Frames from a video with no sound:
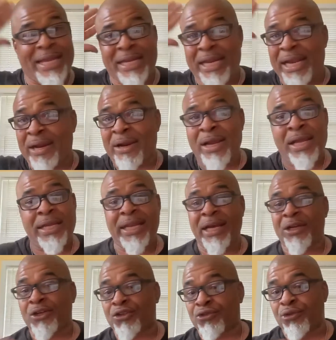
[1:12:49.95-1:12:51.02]
in there,
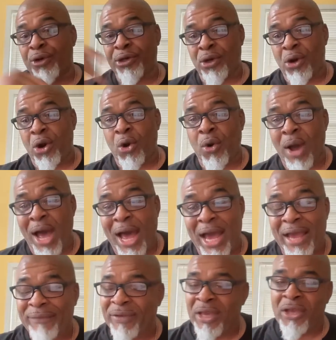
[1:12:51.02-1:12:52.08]
they'll destroy your whole
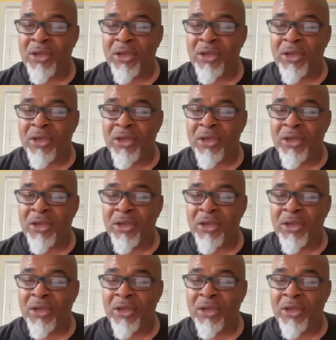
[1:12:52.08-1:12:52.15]
hive.